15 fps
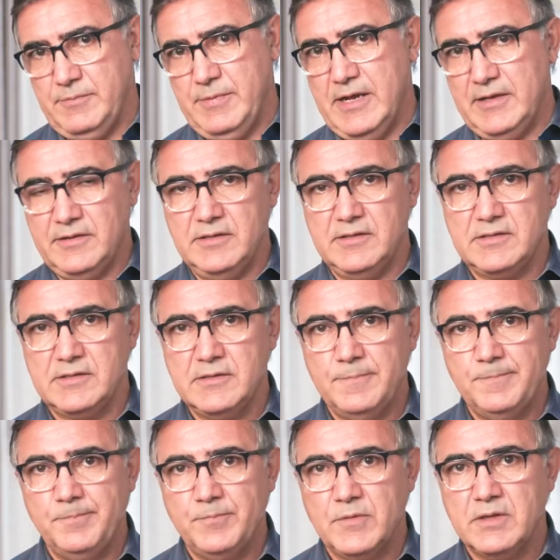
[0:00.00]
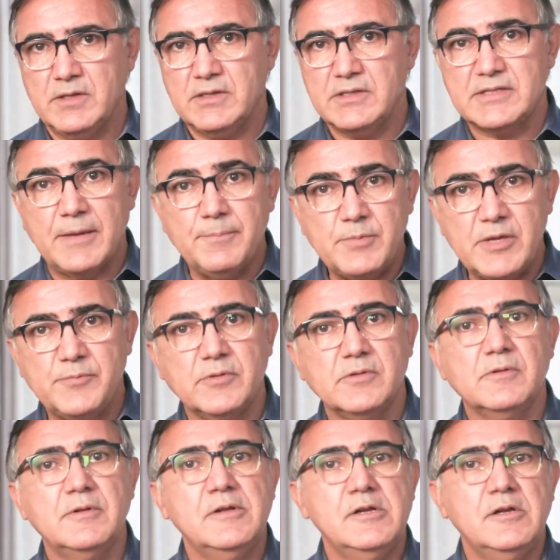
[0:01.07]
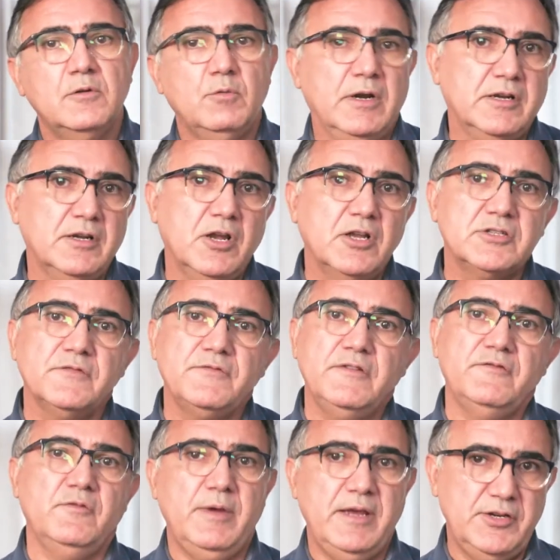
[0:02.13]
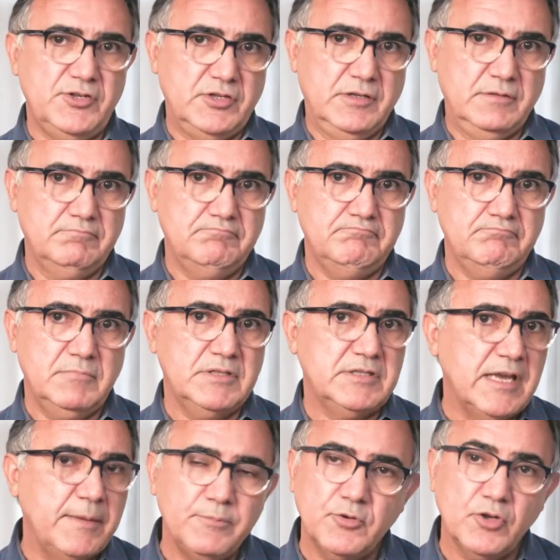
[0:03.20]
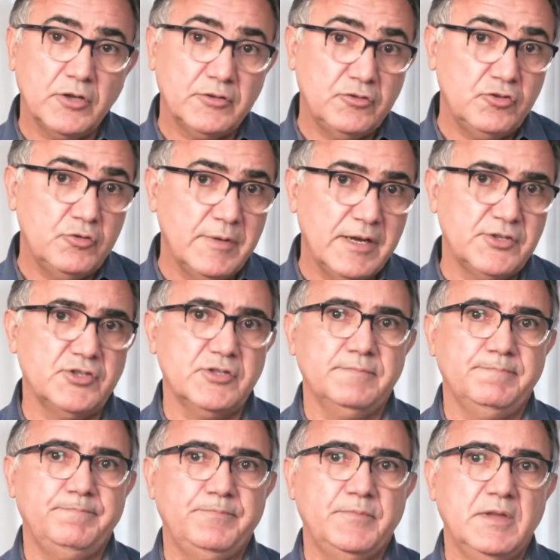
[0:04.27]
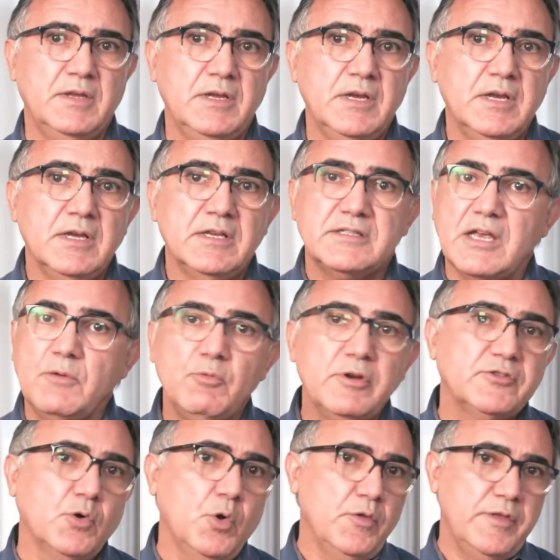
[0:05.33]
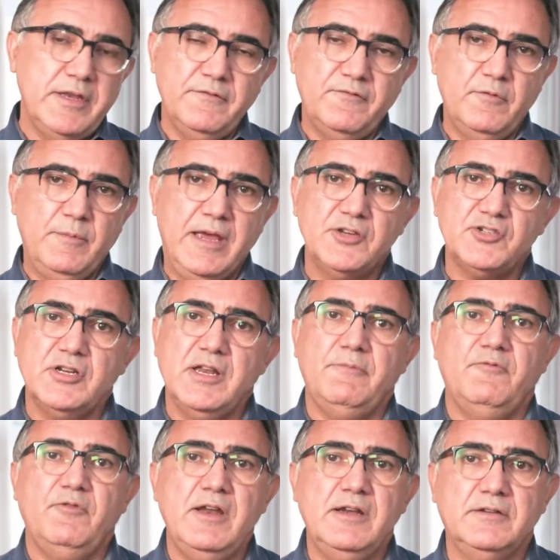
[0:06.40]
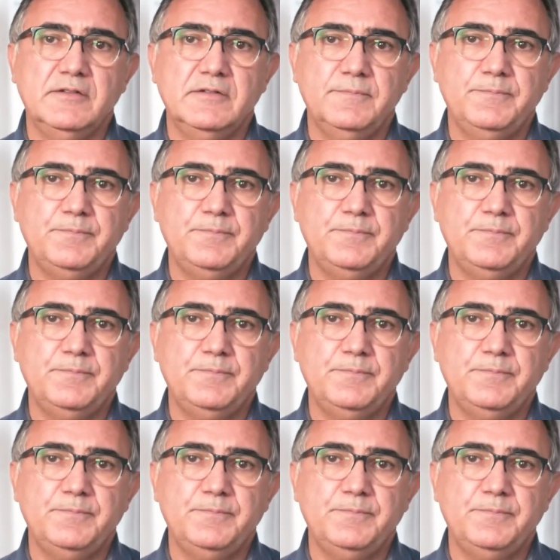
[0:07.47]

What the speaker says: about this. Some people want lots of information, some not too much. Some want all the information up front,